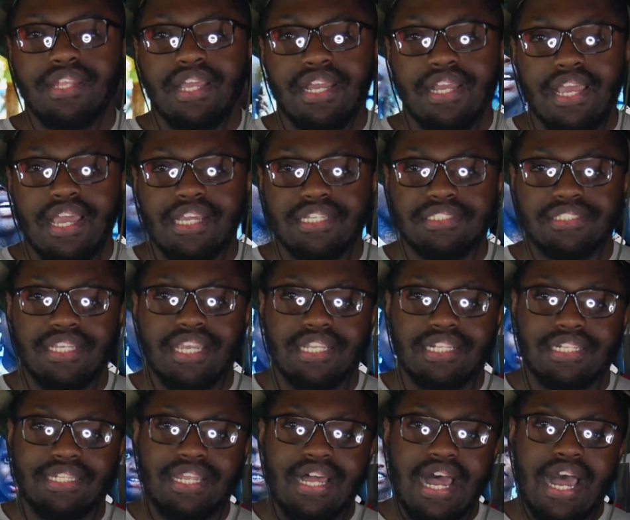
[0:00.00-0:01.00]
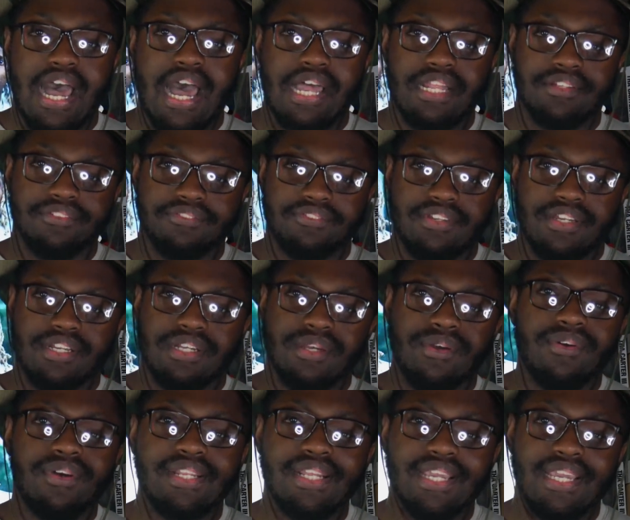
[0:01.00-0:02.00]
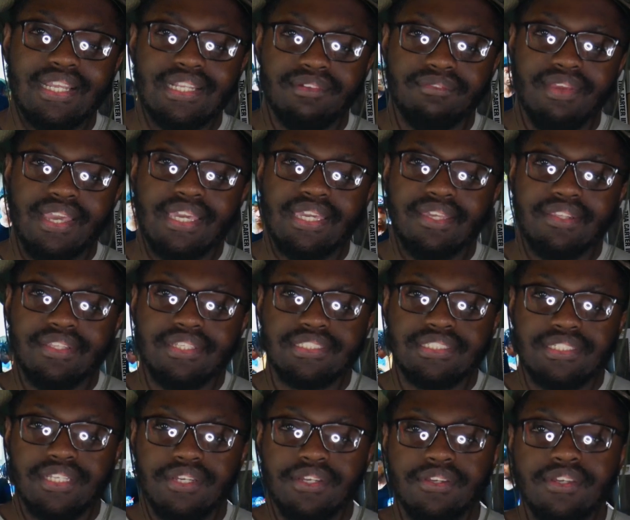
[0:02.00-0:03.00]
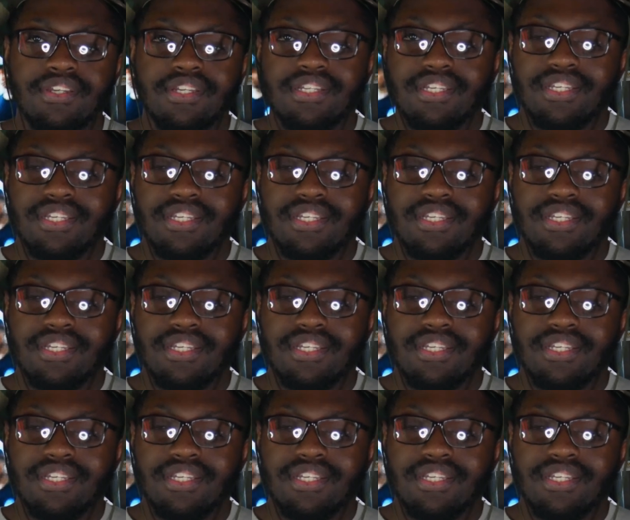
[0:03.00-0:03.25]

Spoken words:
Like, I actually had a lot of fun going ahead and making this, so